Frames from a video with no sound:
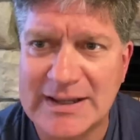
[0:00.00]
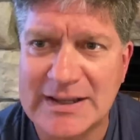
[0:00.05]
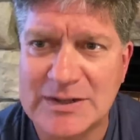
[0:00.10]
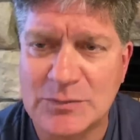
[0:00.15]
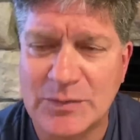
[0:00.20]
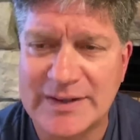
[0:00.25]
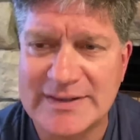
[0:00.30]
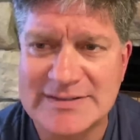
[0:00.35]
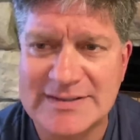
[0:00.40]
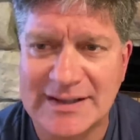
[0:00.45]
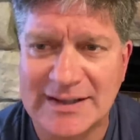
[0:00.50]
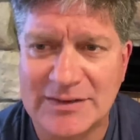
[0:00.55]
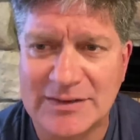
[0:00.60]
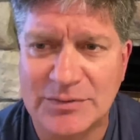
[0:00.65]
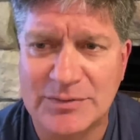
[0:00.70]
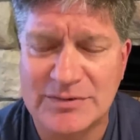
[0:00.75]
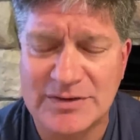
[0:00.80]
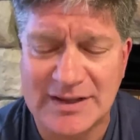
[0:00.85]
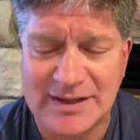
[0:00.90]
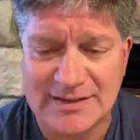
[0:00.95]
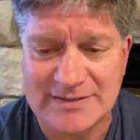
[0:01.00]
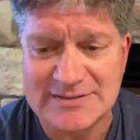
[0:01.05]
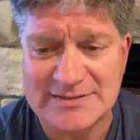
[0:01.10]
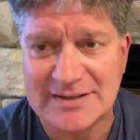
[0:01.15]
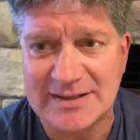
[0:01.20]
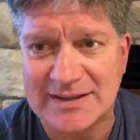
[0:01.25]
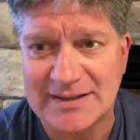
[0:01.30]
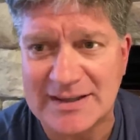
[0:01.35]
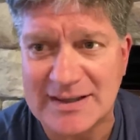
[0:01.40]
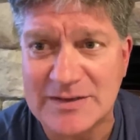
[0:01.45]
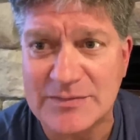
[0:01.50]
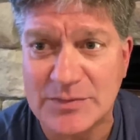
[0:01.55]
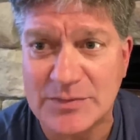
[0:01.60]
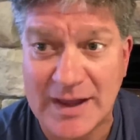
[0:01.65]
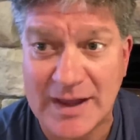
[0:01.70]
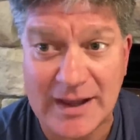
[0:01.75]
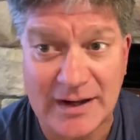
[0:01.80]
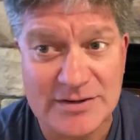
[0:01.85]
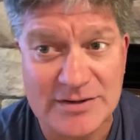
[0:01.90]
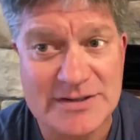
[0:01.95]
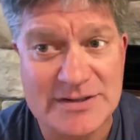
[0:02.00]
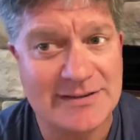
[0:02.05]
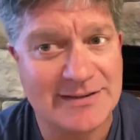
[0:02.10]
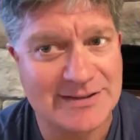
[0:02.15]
in, rinsing it through DNC. E for energy,